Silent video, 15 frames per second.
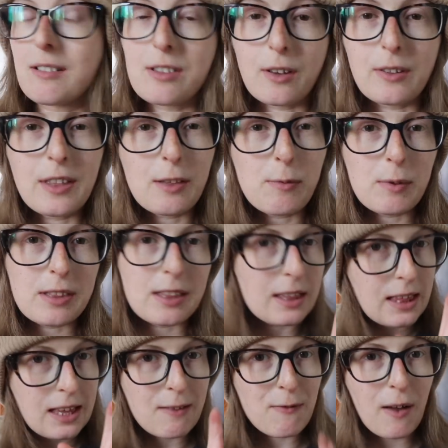So this was
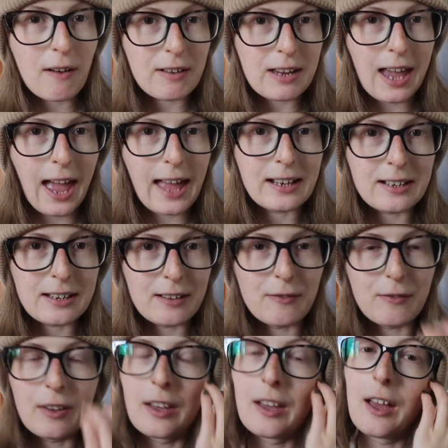at the very end
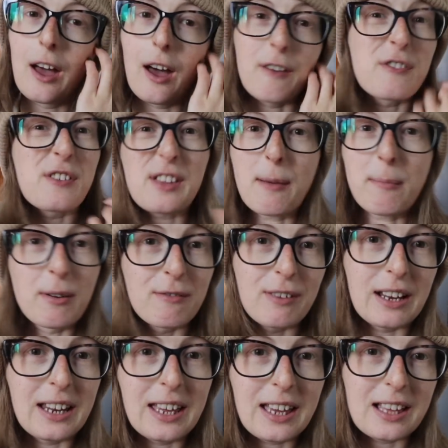of summer,
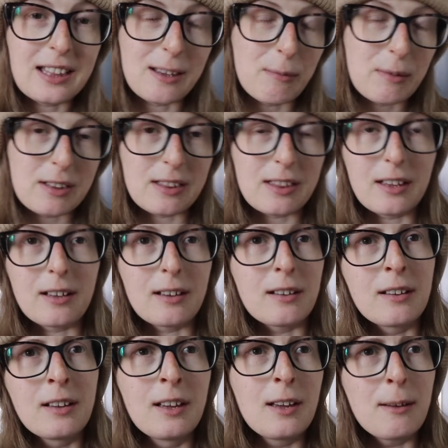really, because it was
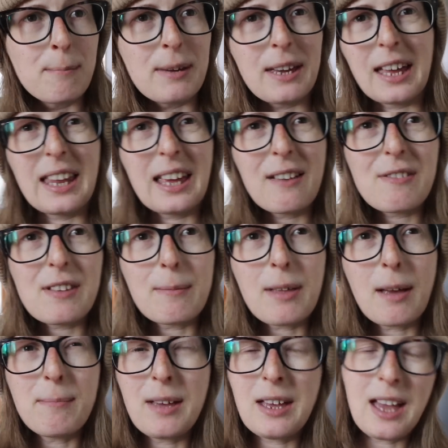the beginning of
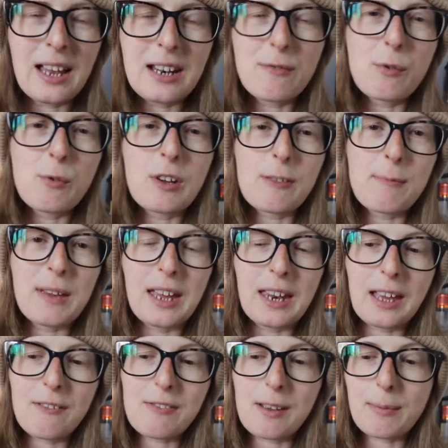September, end of August,
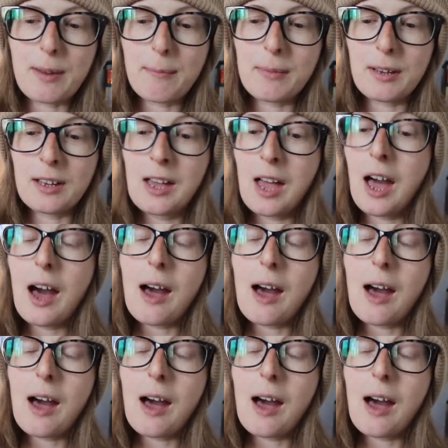beginning of September.